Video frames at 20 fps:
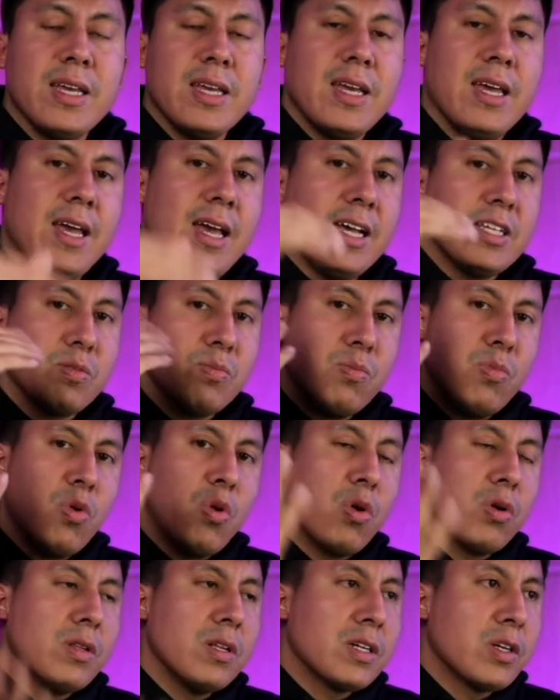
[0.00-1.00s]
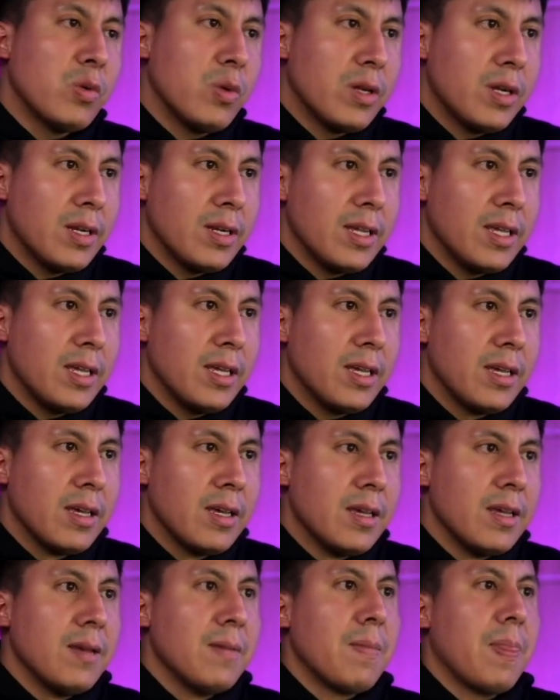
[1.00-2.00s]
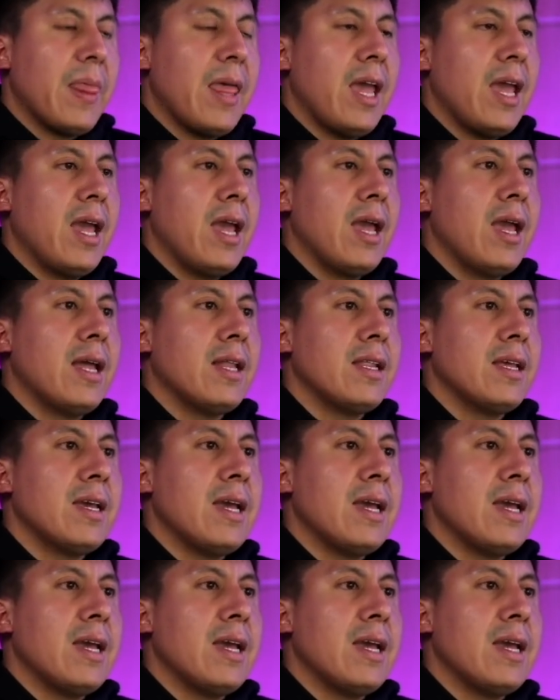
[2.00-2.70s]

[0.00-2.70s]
It has more liquidity and